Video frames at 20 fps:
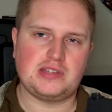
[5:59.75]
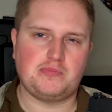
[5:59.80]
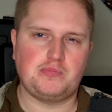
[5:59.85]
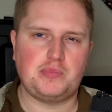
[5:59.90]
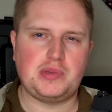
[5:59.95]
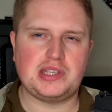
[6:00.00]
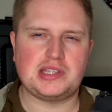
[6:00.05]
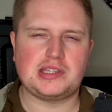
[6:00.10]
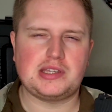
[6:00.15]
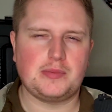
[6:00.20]

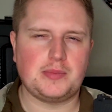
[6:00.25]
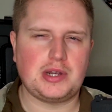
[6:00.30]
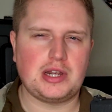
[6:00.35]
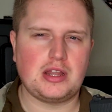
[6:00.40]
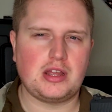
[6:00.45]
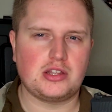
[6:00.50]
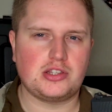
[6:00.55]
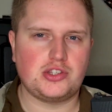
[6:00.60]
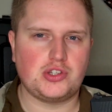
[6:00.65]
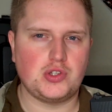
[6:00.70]
bit
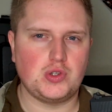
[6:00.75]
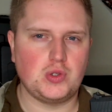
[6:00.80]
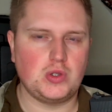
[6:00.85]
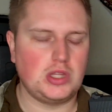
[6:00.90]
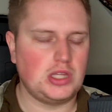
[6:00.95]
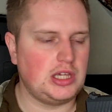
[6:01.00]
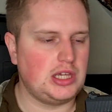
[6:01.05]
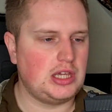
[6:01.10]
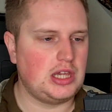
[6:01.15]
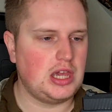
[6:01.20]
similar to
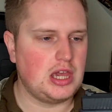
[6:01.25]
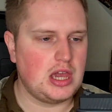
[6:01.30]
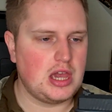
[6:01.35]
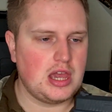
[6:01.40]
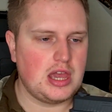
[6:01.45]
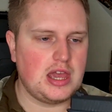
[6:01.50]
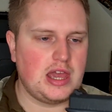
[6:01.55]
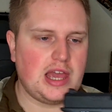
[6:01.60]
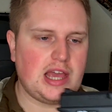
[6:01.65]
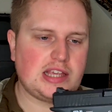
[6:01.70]
the
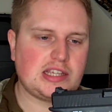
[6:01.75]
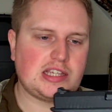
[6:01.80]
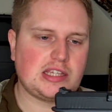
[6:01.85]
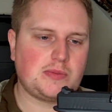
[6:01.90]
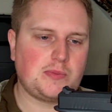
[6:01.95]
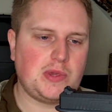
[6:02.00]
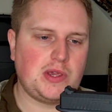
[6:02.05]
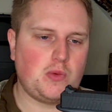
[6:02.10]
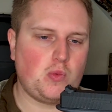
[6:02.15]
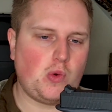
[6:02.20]

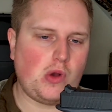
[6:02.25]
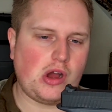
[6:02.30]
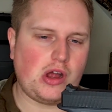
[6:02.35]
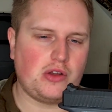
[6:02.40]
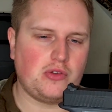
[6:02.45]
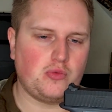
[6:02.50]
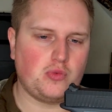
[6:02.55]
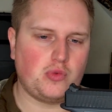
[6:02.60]
SSP1,